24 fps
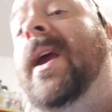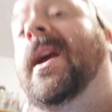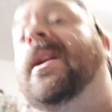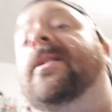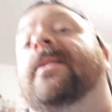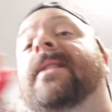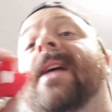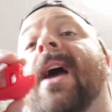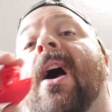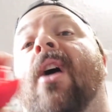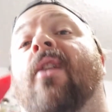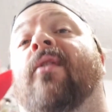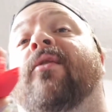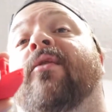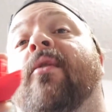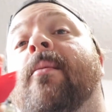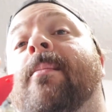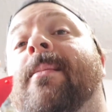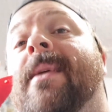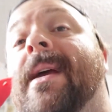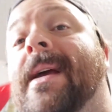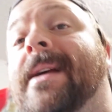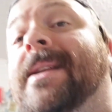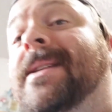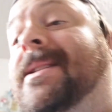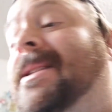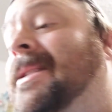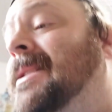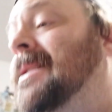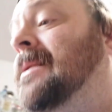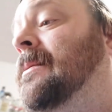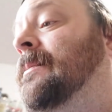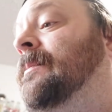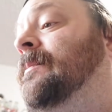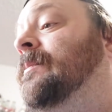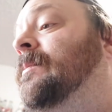can tell from
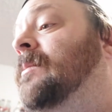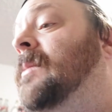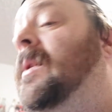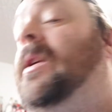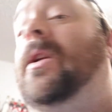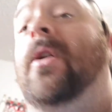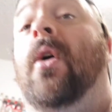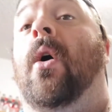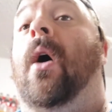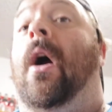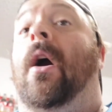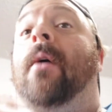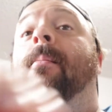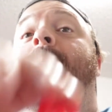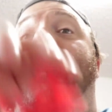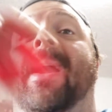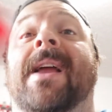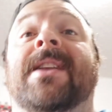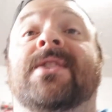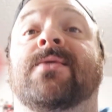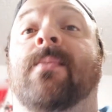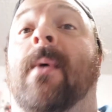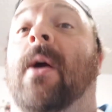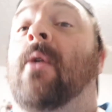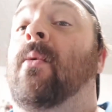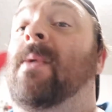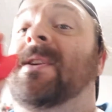this, you know, our benchmark.